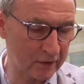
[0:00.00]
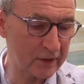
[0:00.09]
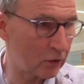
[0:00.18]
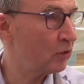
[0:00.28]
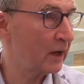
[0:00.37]

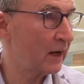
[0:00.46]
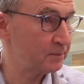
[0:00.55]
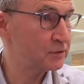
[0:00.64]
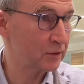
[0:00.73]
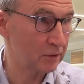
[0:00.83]
Okay, oh,
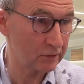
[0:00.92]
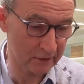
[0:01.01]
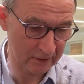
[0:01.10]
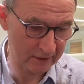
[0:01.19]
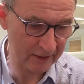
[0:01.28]

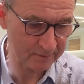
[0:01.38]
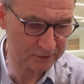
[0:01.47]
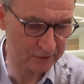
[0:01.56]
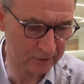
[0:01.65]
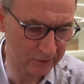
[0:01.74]
absolutely,
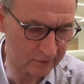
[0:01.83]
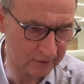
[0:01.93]
absolutely.